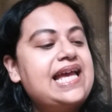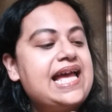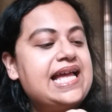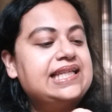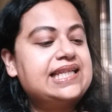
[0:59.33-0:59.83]

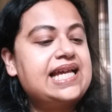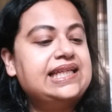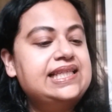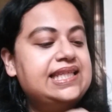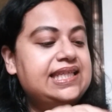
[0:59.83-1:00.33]
and I
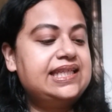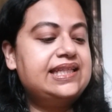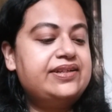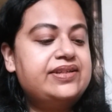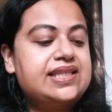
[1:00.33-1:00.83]
can see
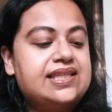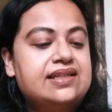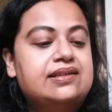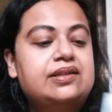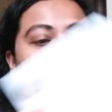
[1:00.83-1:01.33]
there's
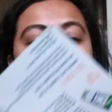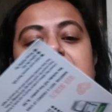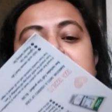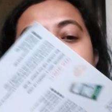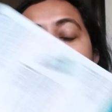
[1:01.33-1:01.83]

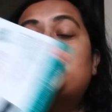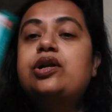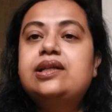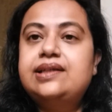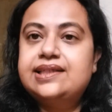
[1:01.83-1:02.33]

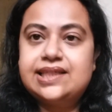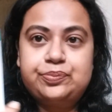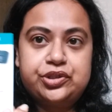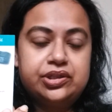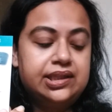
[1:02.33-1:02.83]
product
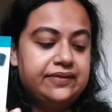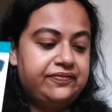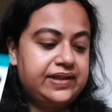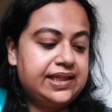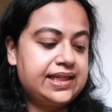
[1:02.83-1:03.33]
description
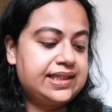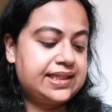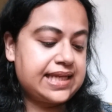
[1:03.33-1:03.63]
leaflet,